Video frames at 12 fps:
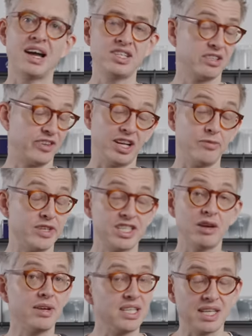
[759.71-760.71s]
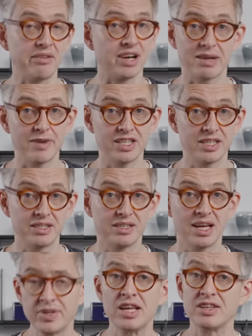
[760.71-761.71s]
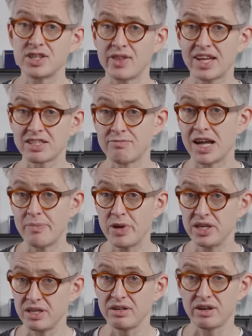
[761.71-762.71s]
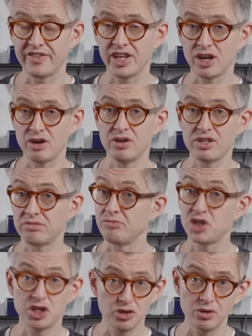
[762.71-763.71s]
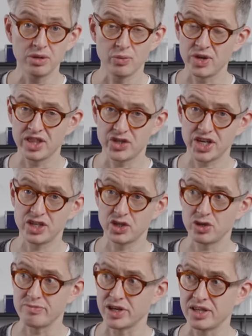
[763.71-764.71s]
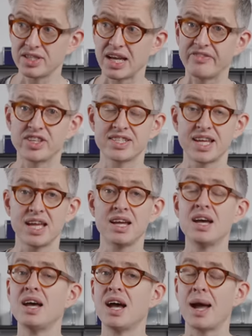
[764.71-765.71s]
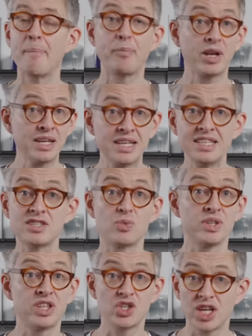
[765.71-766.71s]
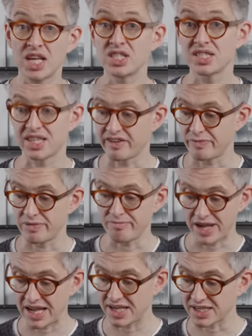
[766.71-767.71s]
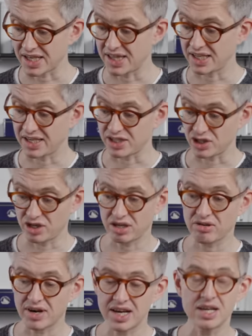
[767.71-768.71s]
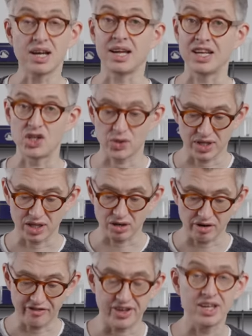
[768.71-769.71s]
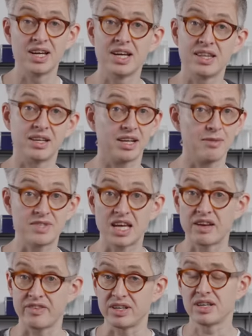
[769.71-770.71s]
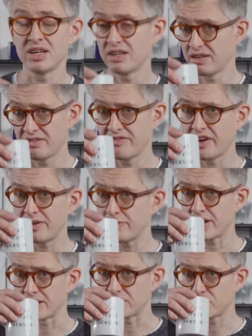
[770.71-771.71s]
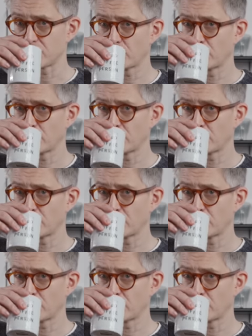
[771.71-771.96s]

I just feel like it'd be so easy to recommend it. So that's my opinion of the Ode 2 with the Gen 2 burrs. I have to say, I'm pleased with the changes that have been made. I think it is a good grinder. I enjoy the coffee that comes out of it very much.